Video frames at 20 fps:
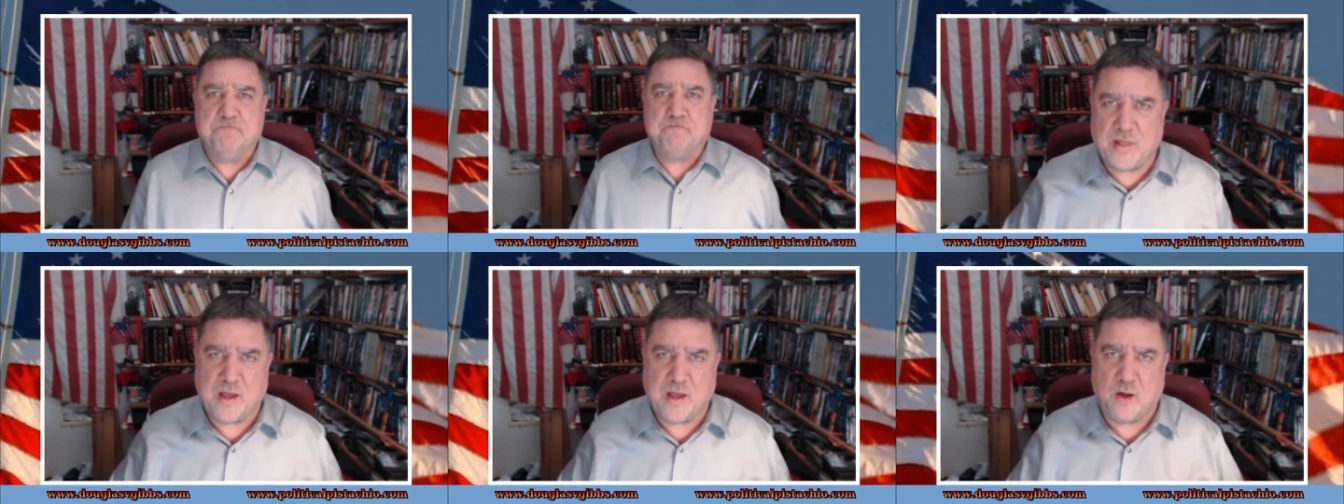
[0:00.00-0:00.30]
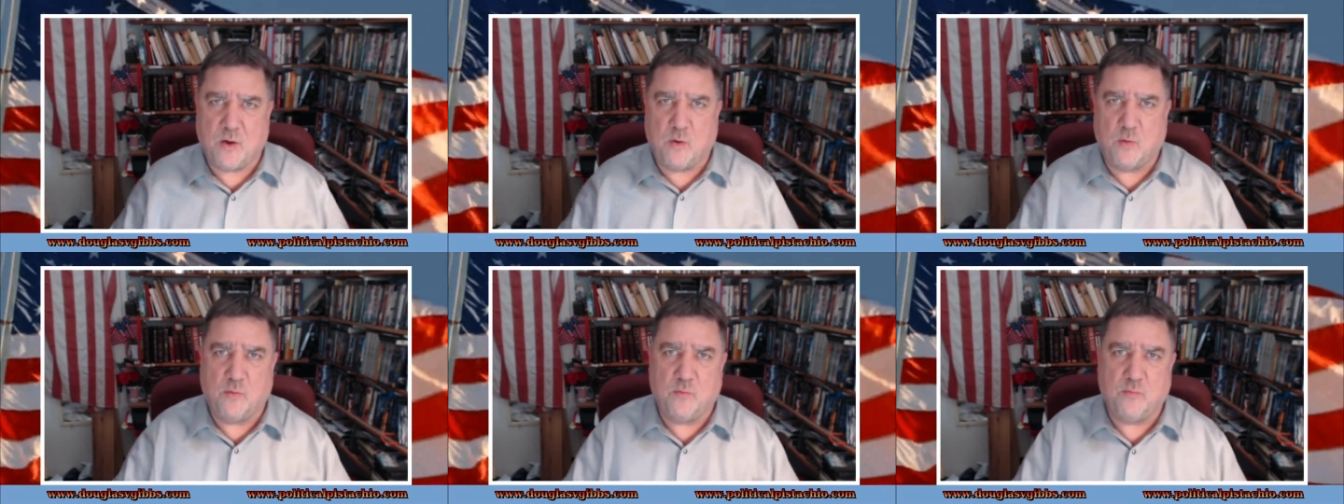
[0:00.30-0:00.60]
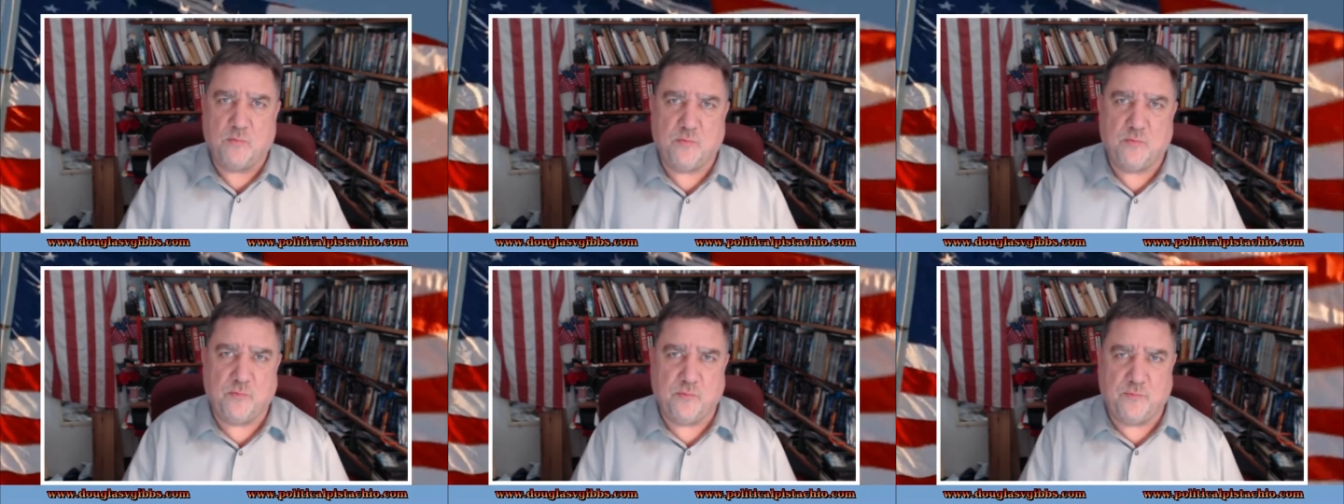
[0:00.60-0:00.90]

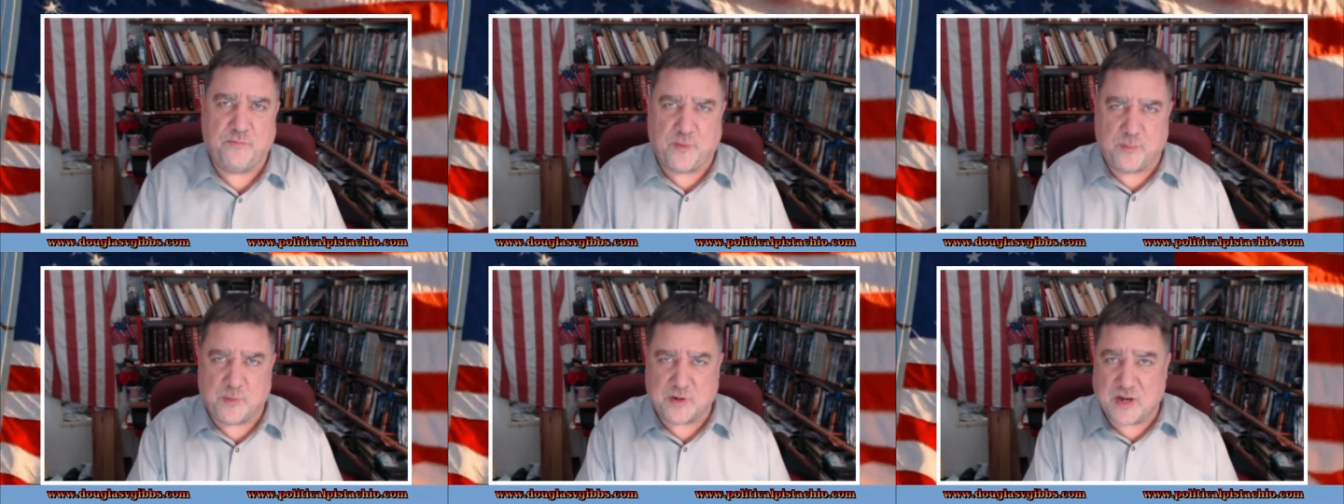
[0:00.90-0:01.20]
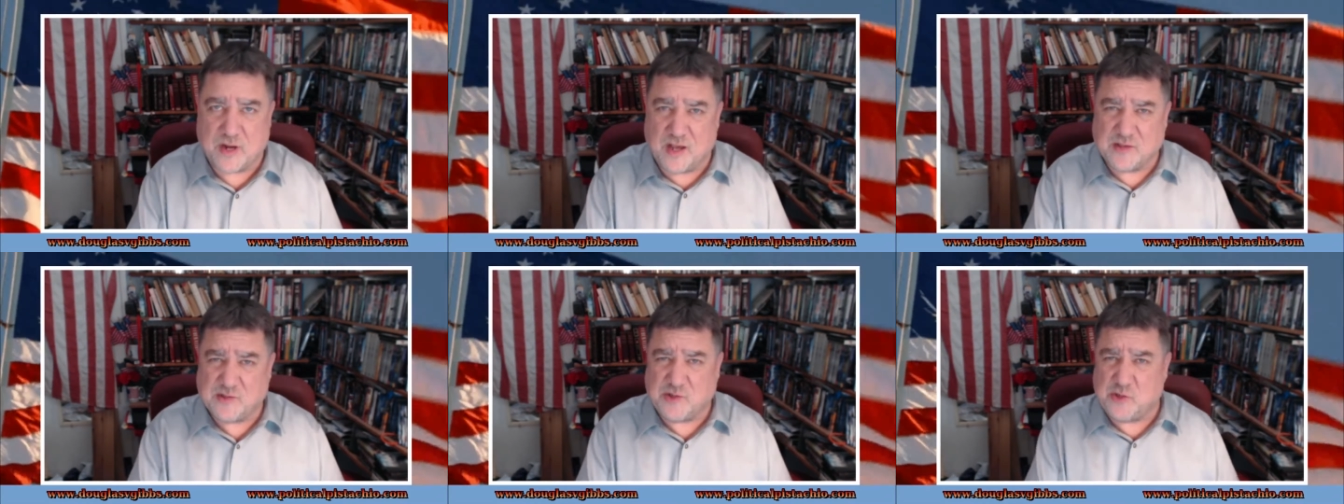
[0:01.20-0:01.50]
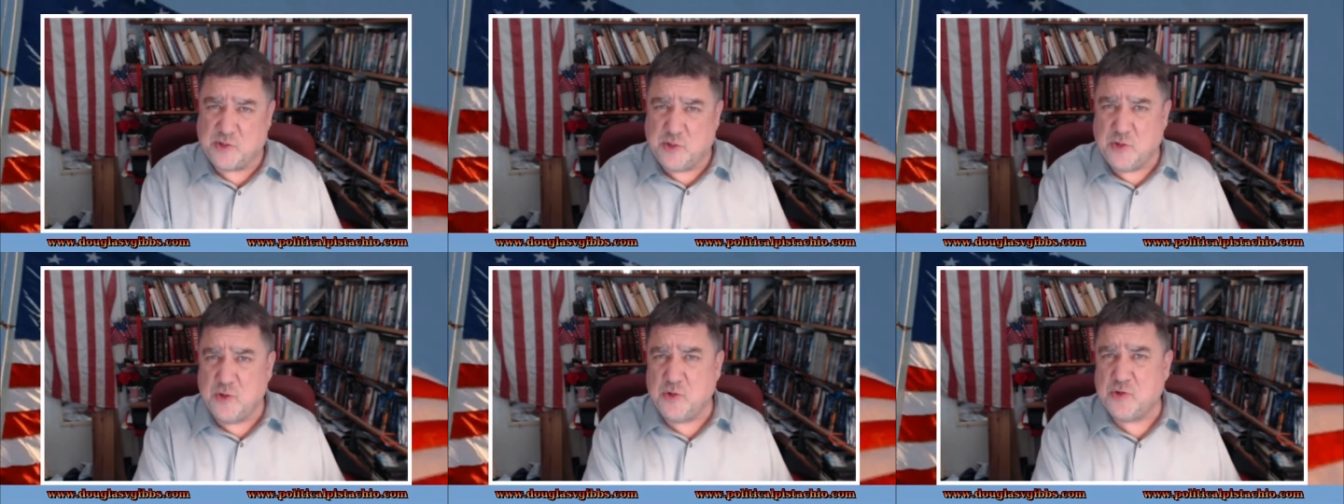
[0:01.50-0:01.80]
Now, from a
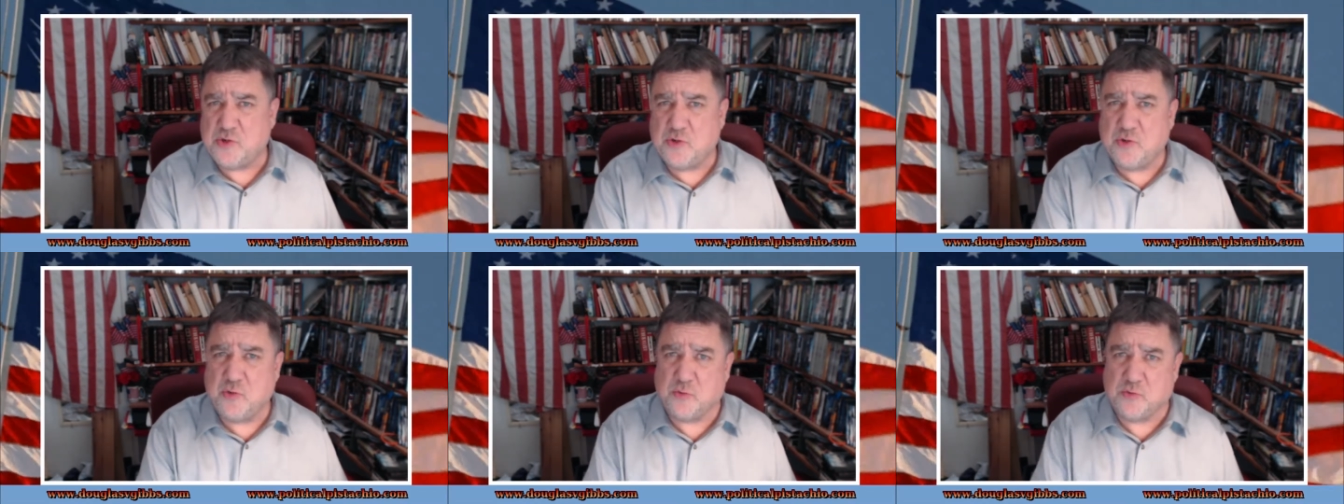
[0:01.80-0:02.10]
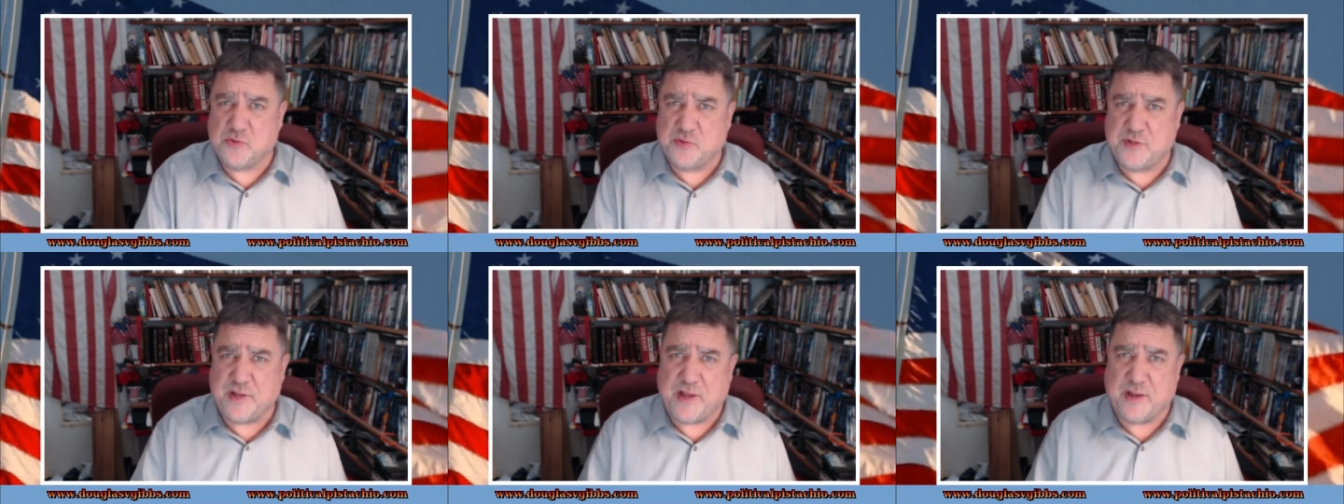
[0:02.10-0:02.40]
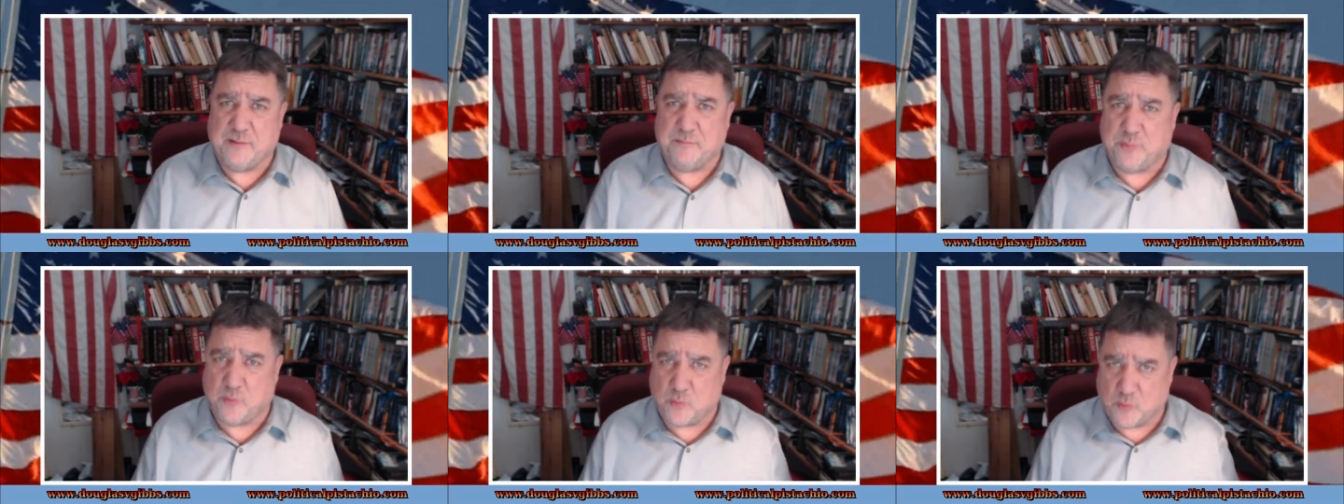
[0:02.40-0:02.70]
constitutional
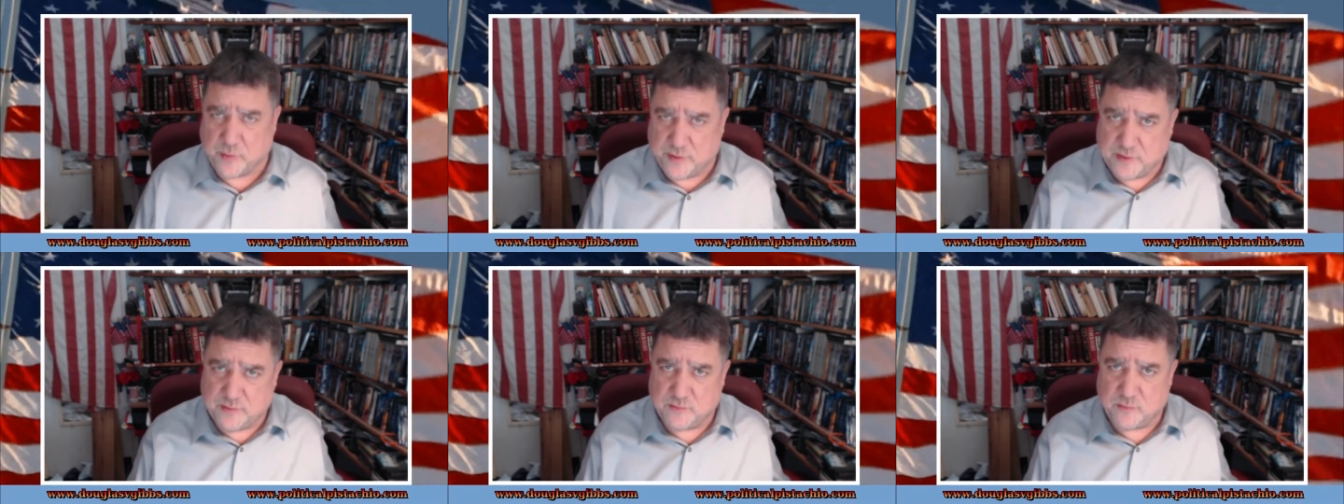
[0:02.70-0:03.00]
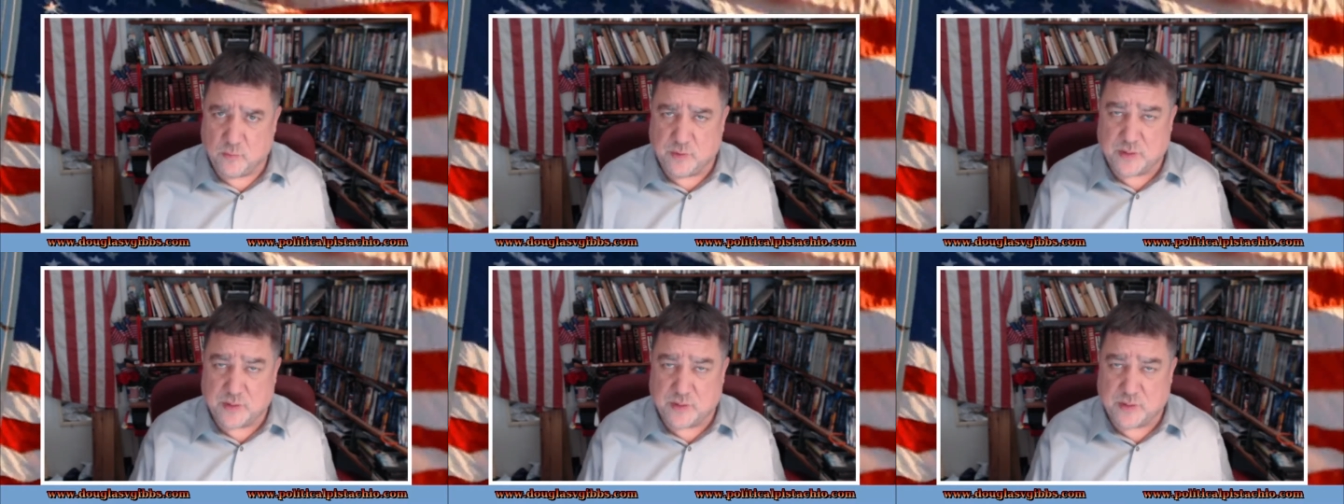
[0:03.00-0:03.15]
standpoint,